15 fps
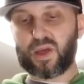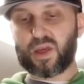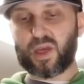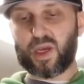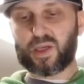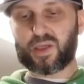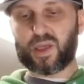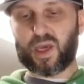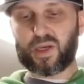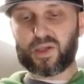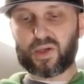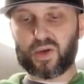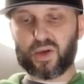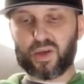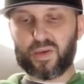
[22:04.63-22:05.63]
Yes, that is
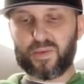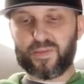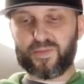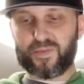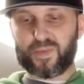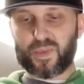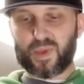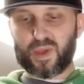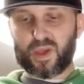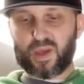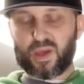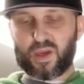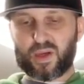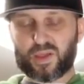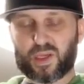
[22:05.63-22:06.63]
good,
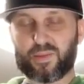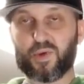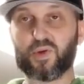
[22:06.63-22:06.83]
because I'm